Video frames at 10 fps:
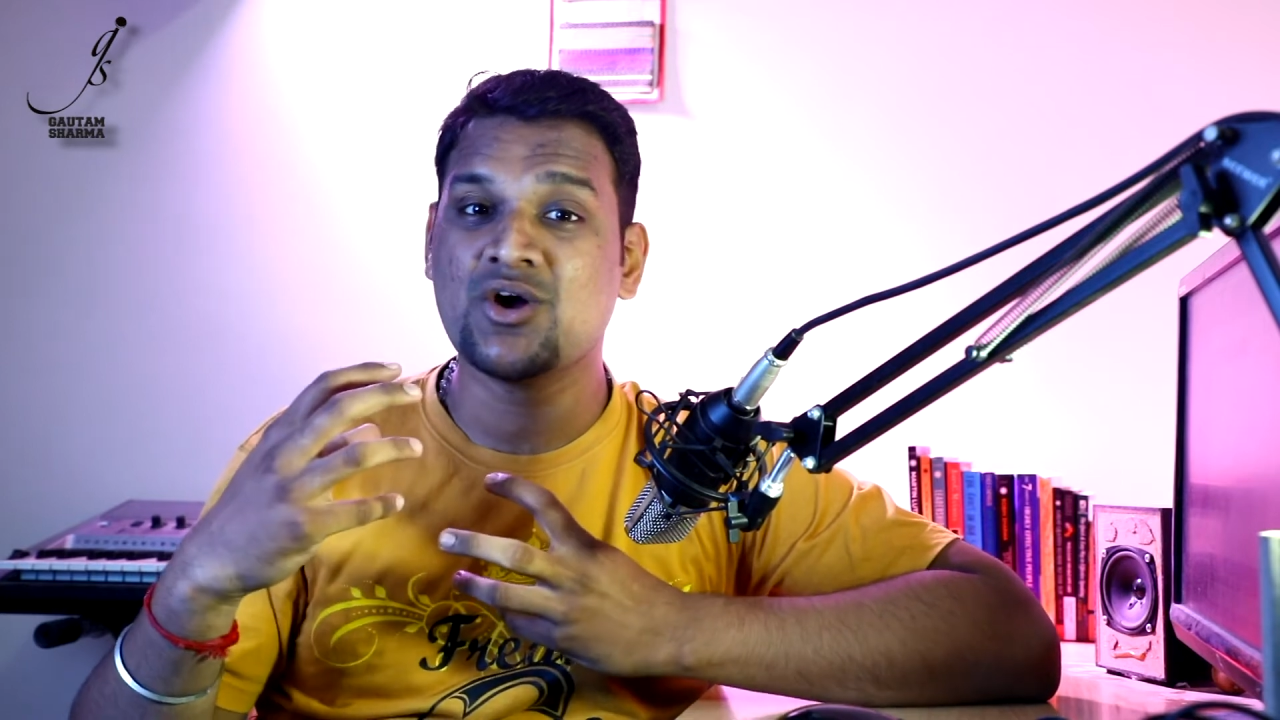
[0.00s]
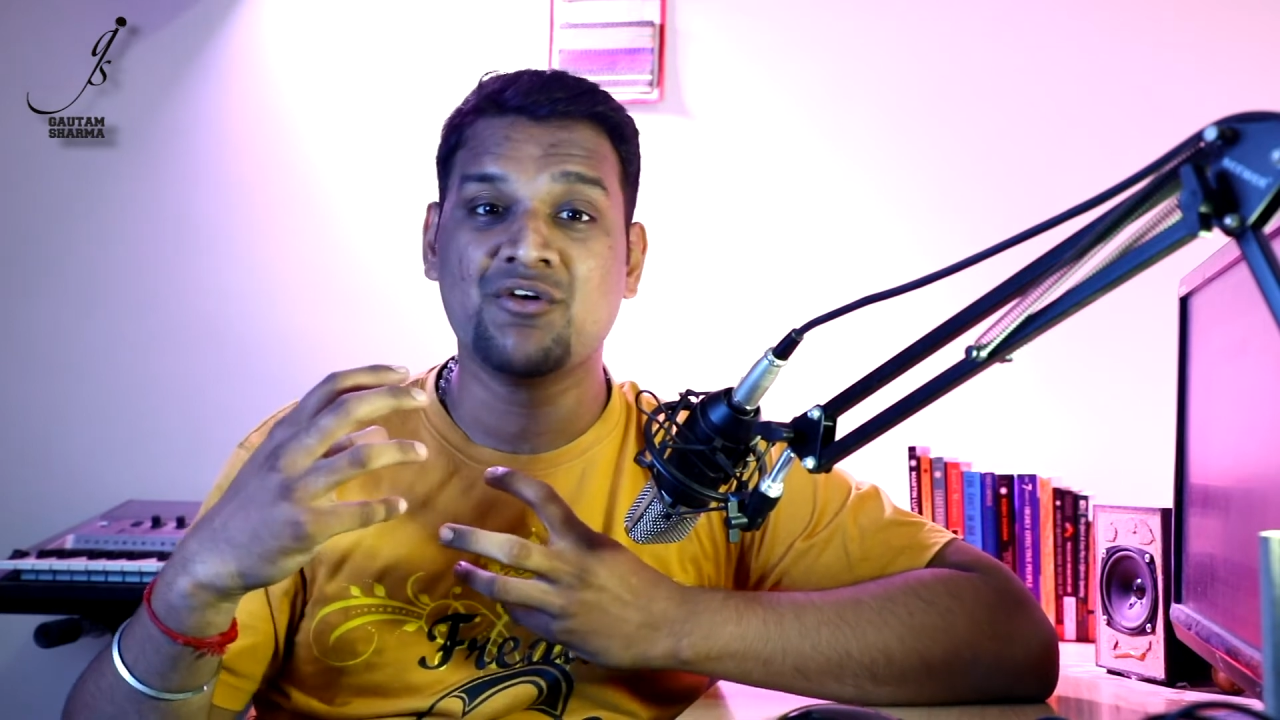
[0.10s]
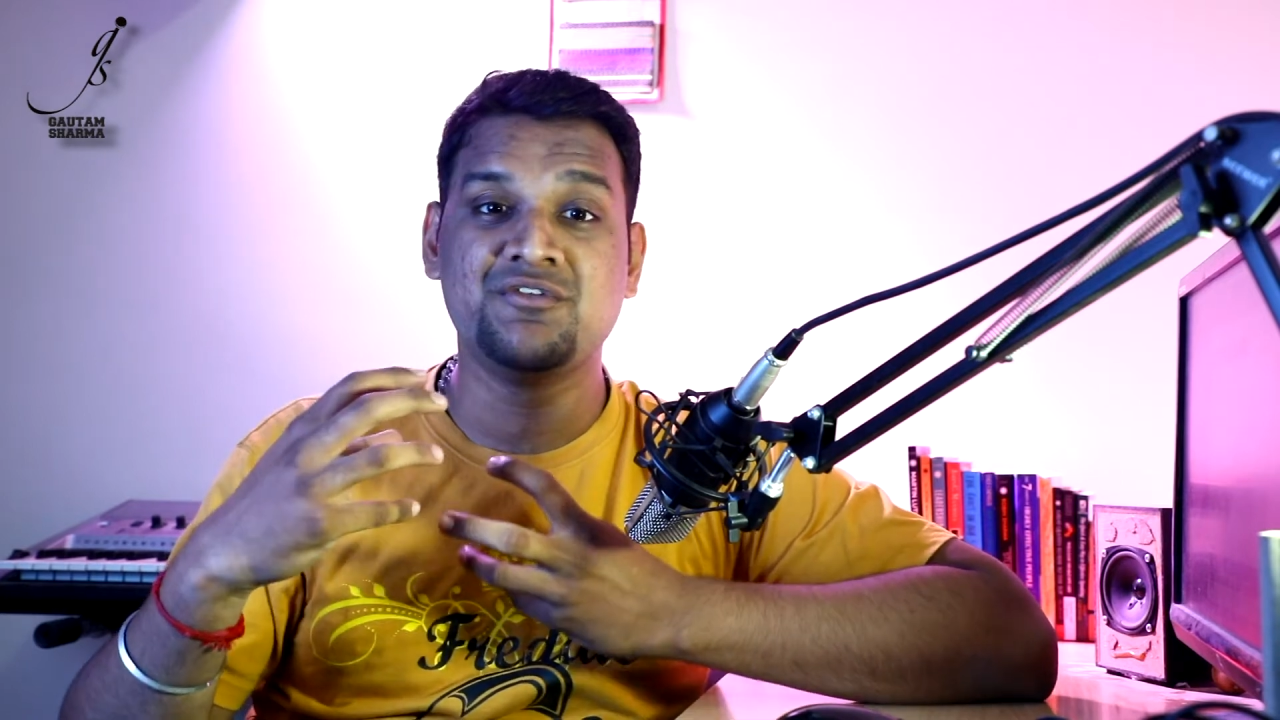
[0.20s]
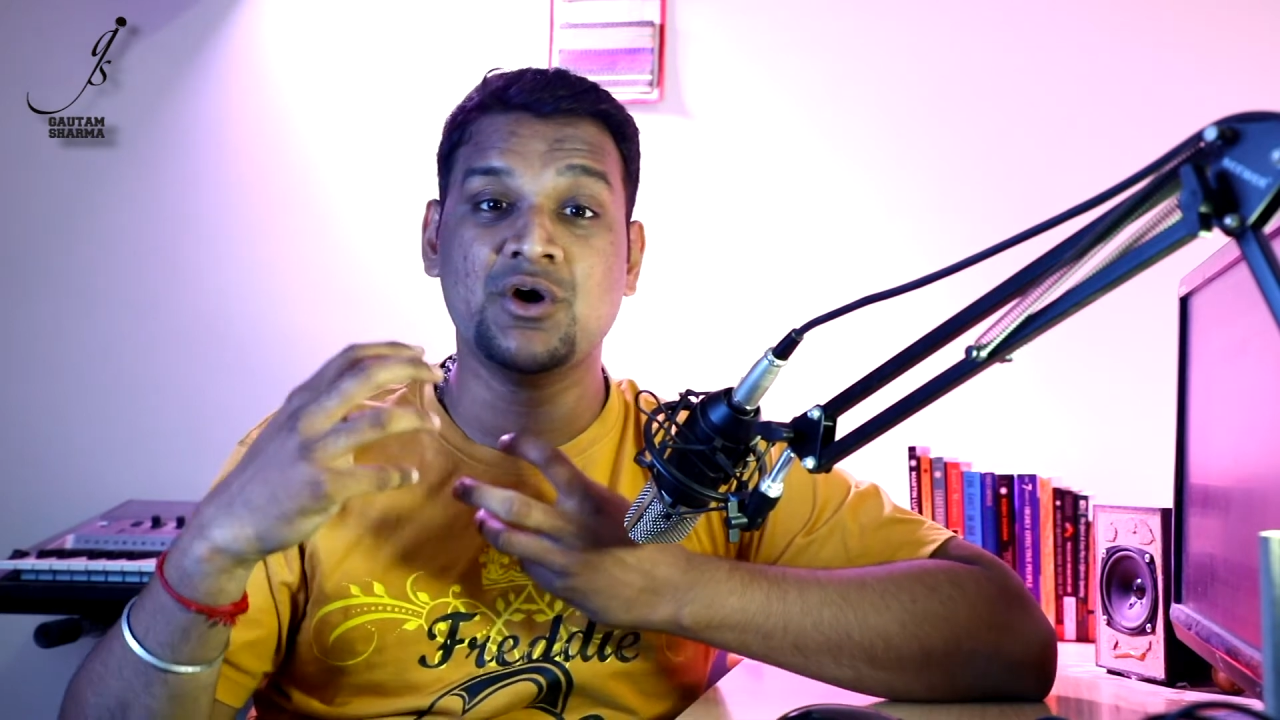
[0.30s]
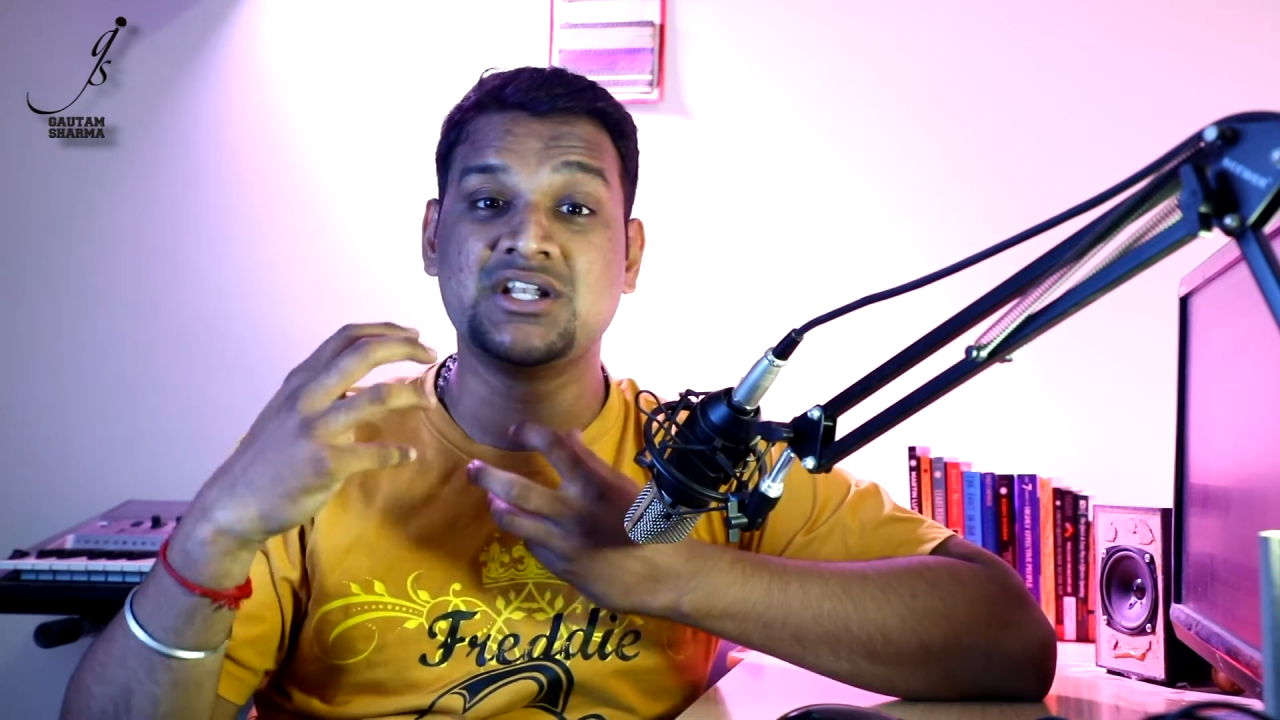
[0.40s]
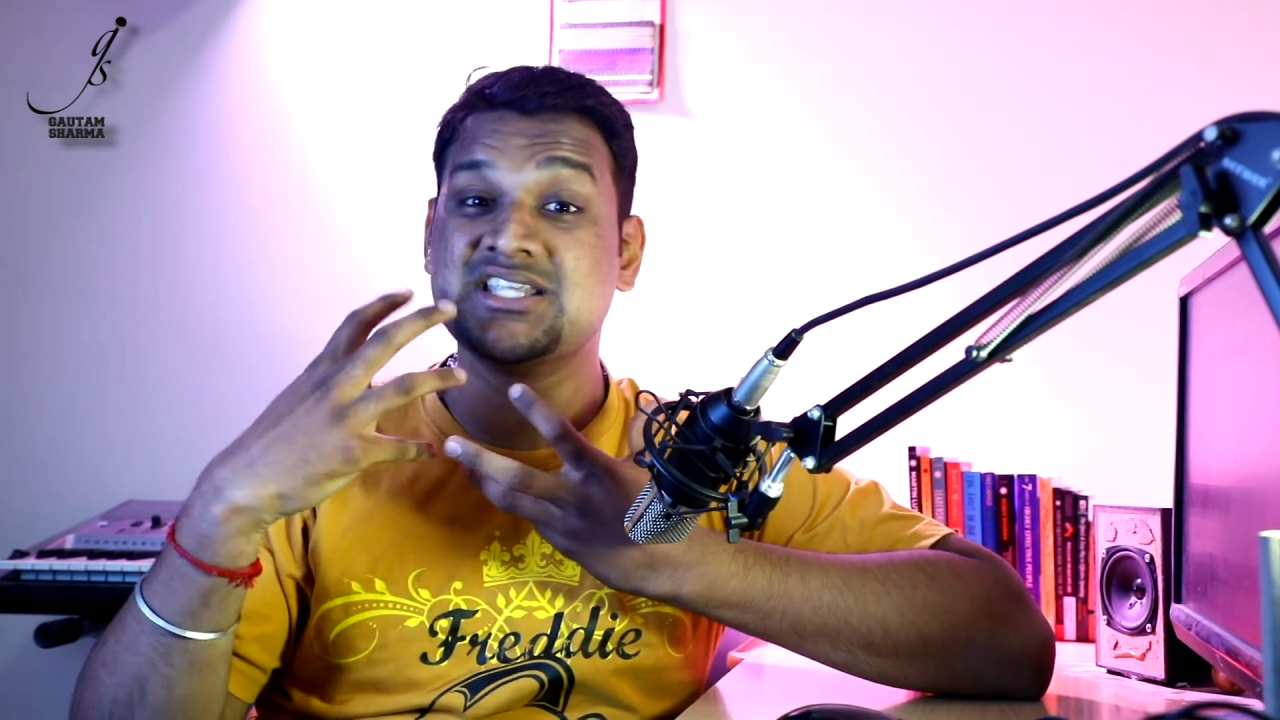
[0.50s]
of your